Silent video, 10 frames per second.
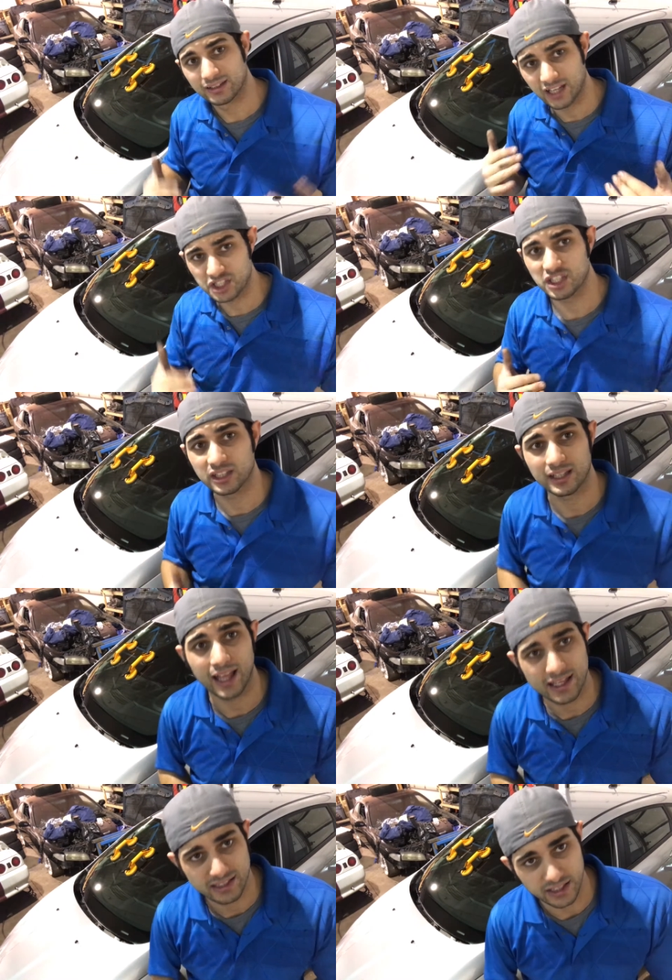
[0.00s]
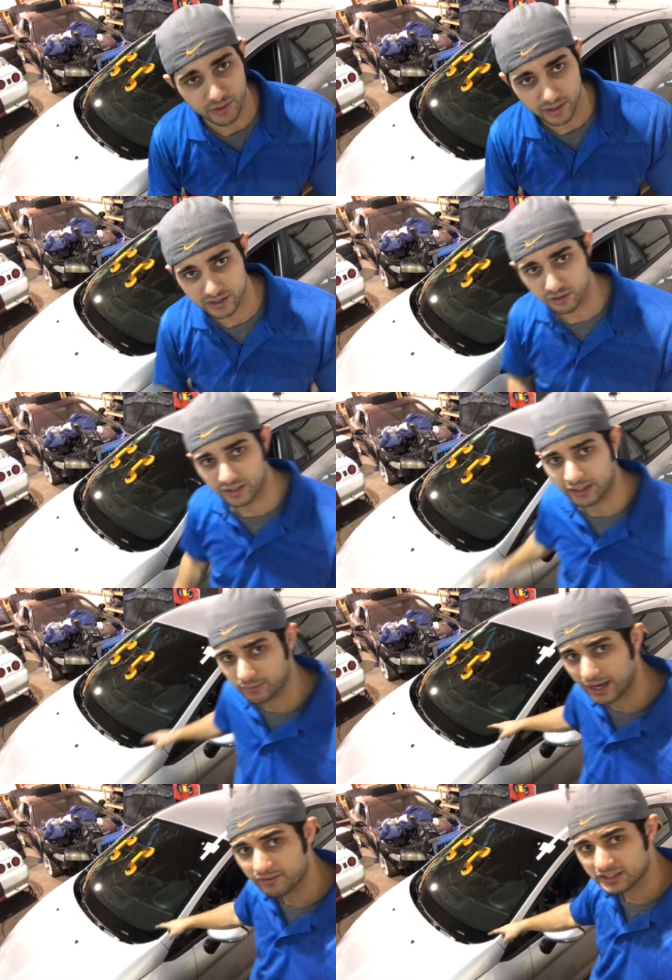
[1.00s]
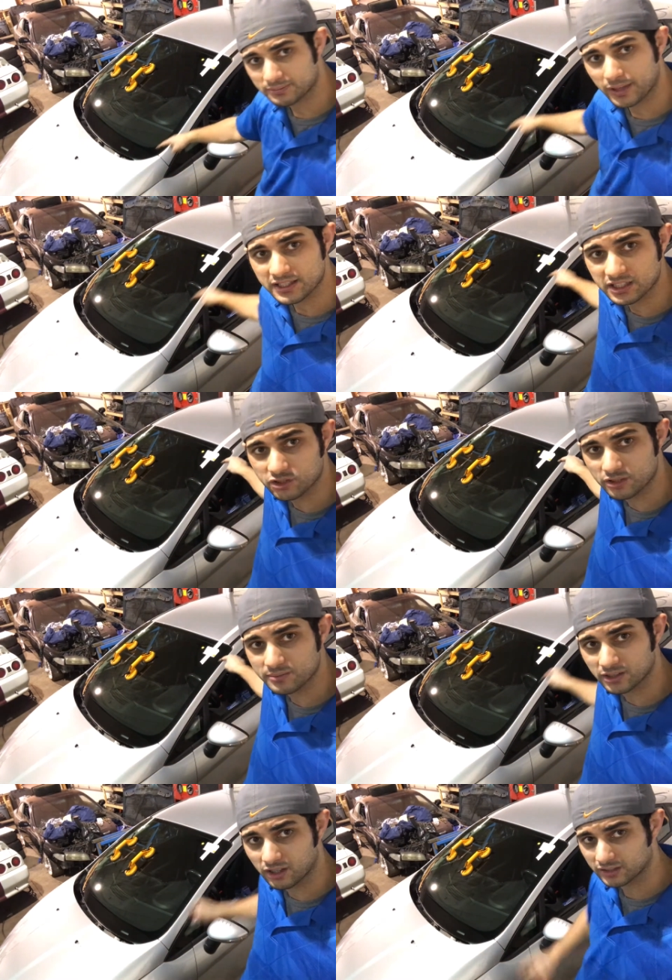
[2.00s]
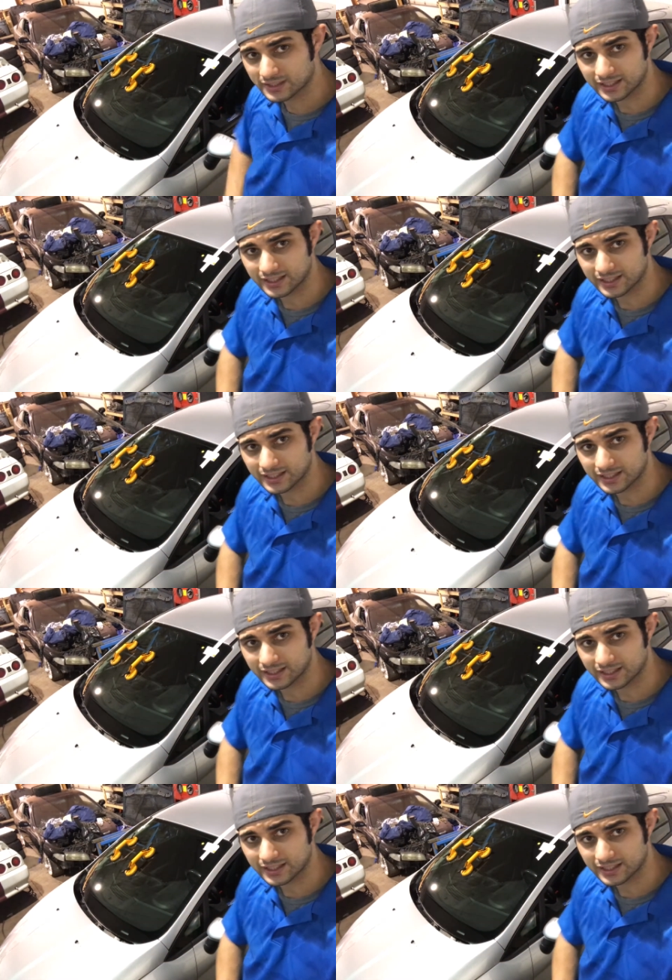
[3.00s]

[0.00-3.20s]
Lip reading: touching the glass anywhere. So like we have these plastic trims along the